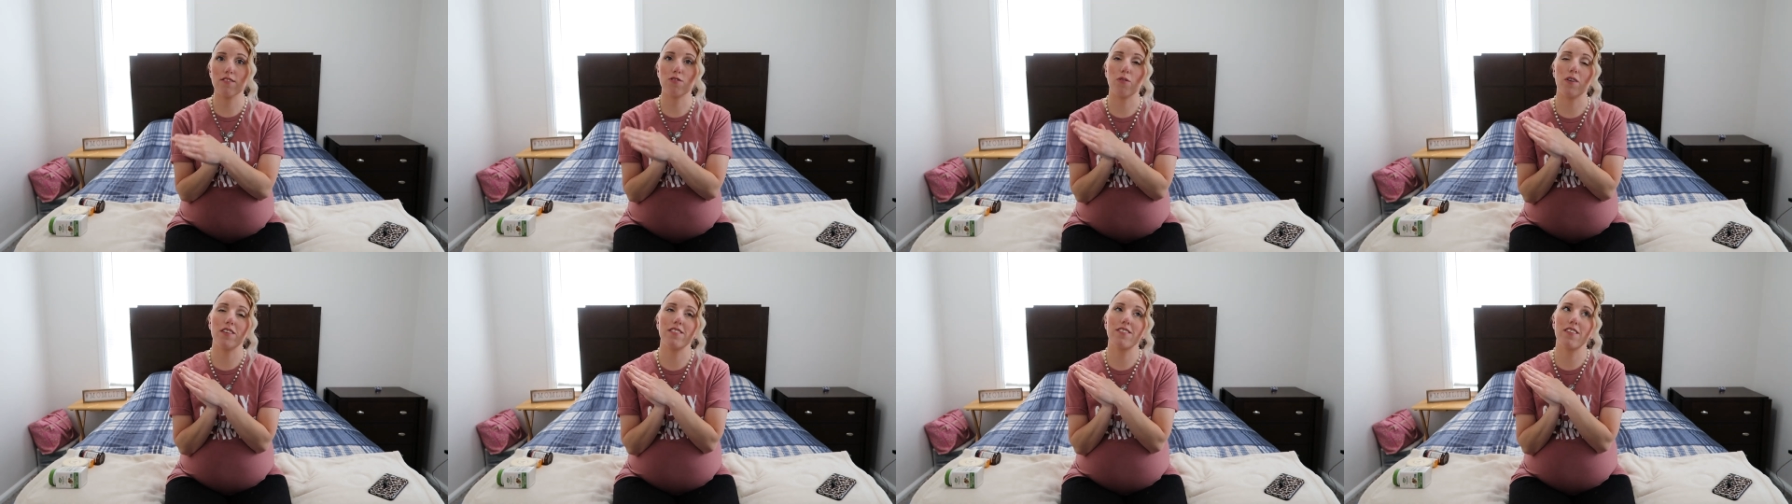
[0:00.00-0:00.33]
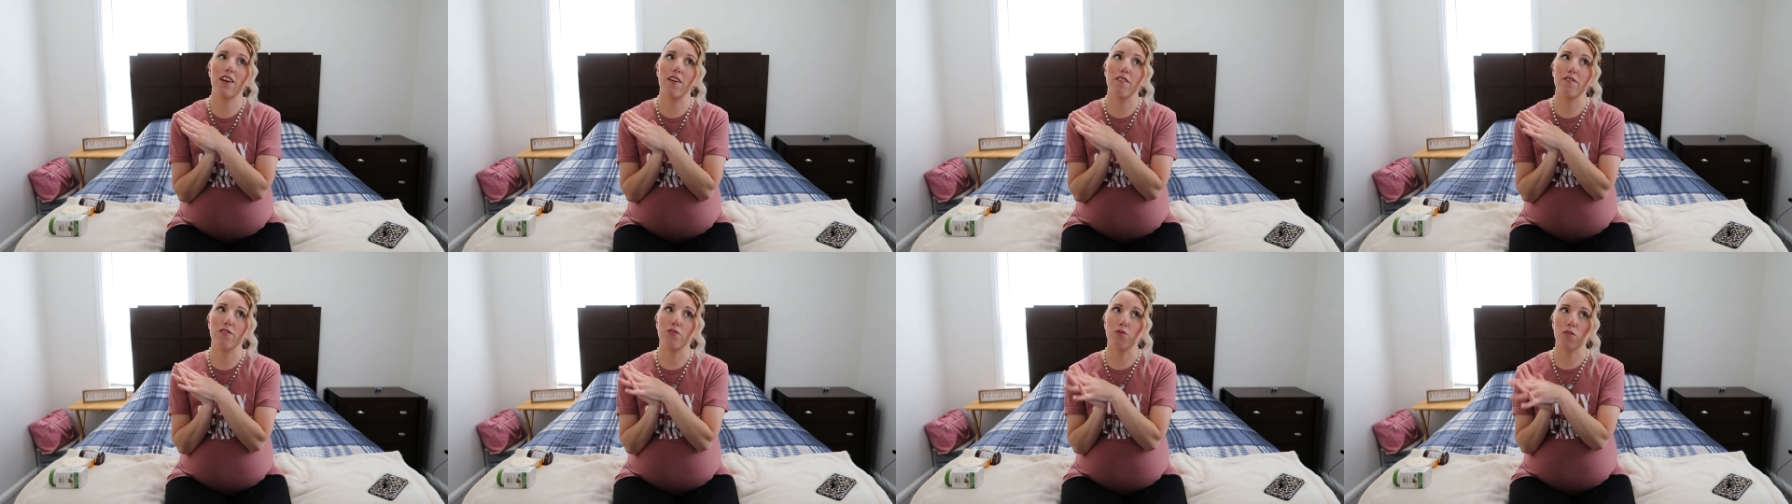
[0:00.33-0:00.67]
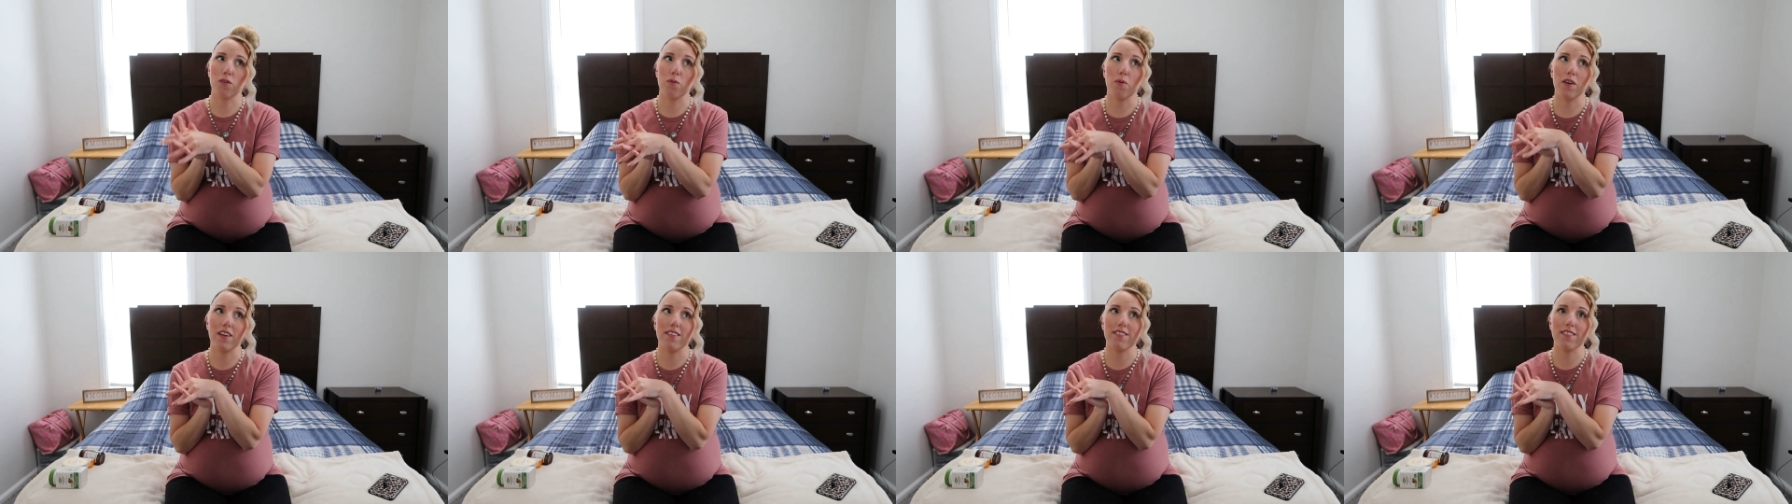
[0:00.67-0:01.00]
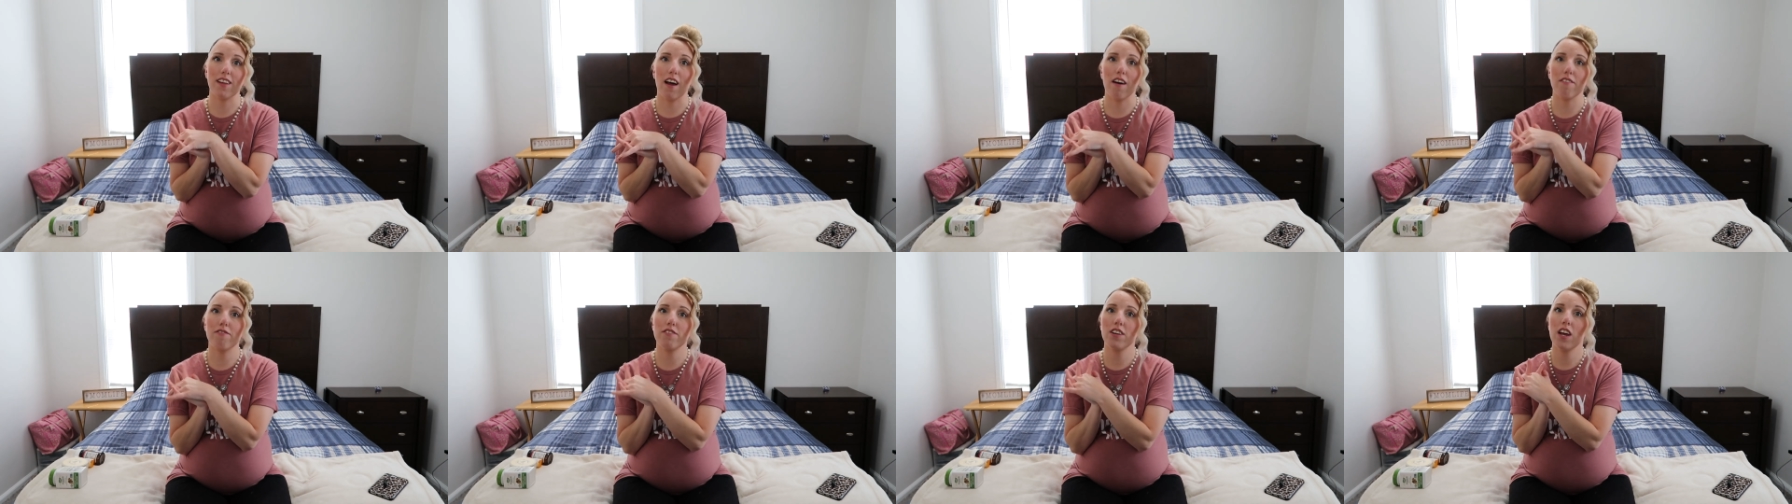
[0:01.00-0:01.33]
so I still have three weeks
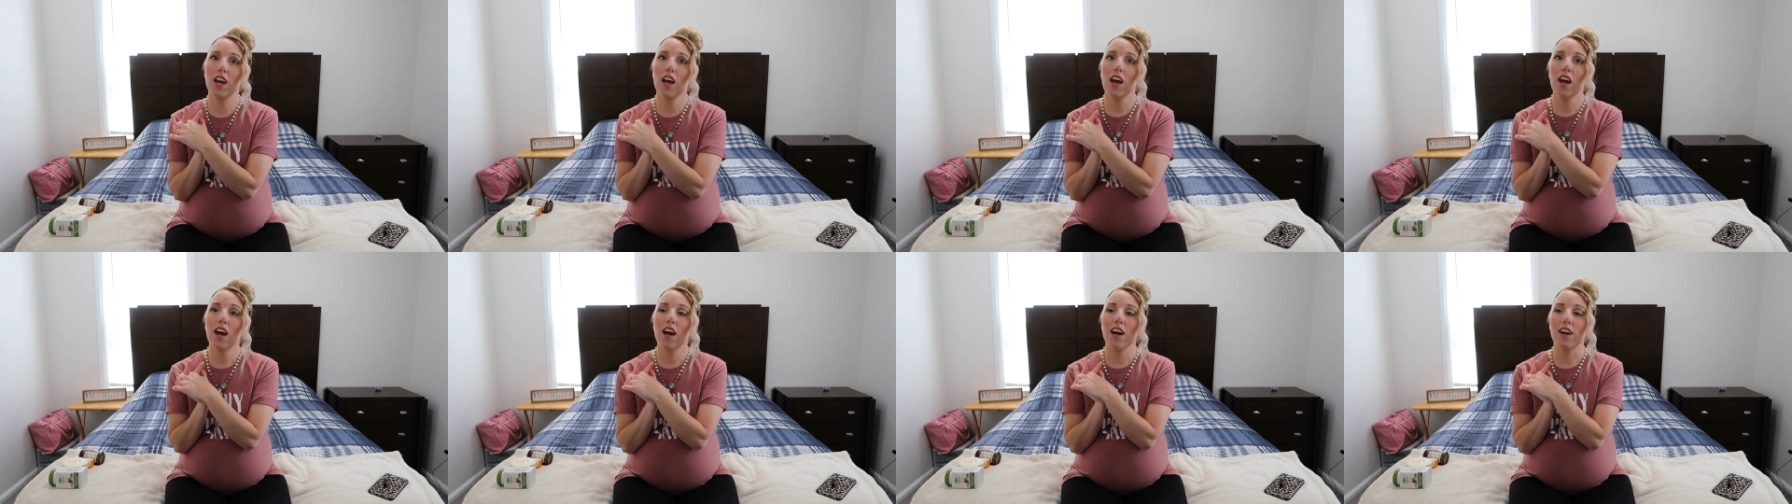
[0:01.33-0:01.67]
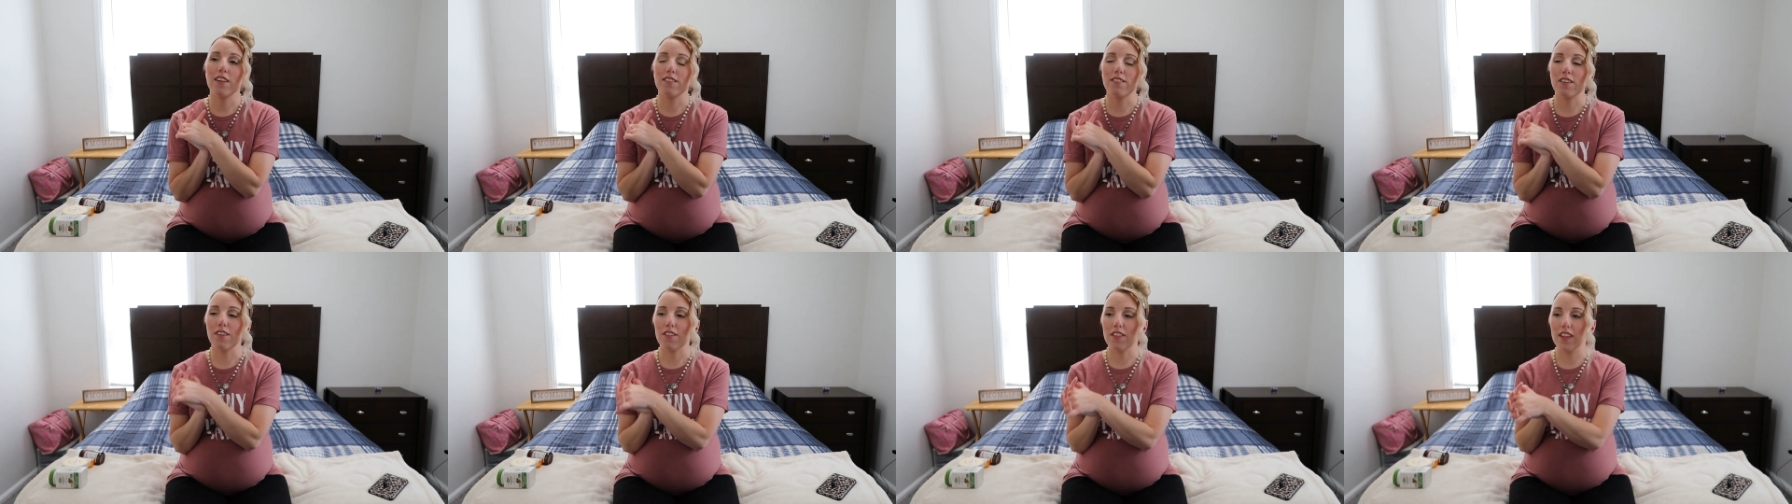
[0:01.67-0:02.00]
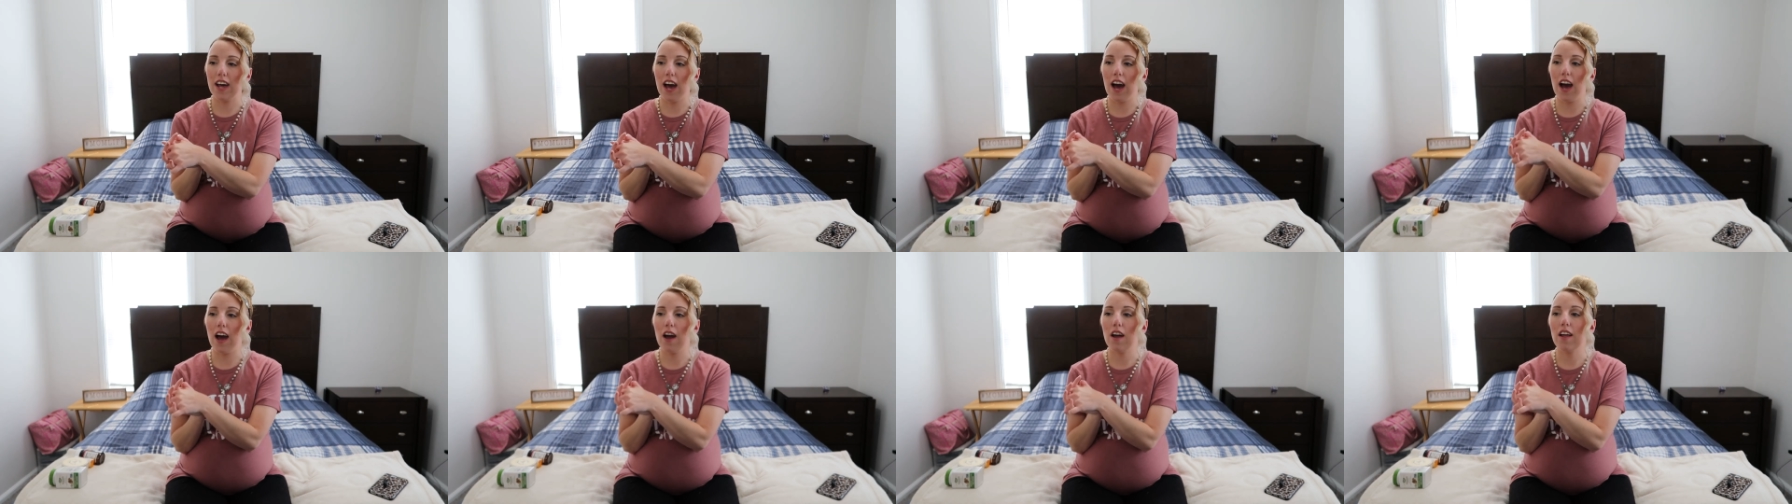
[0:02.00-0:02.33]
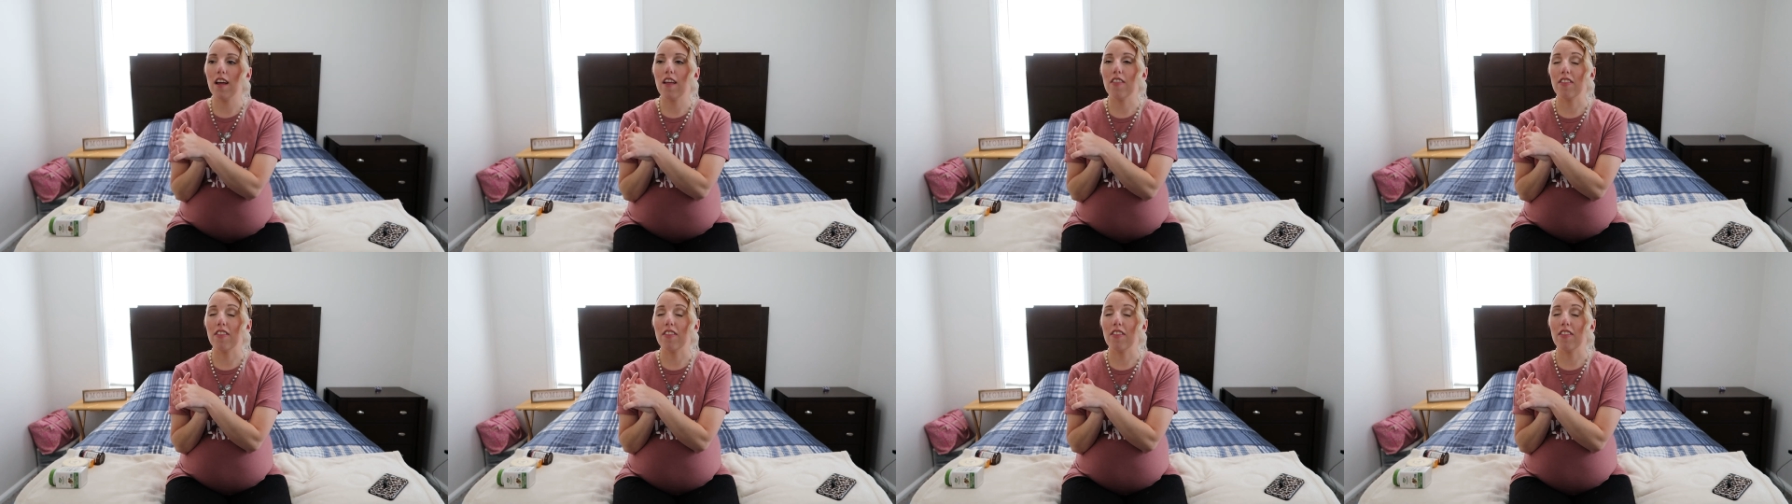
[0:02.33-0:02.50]
left until that.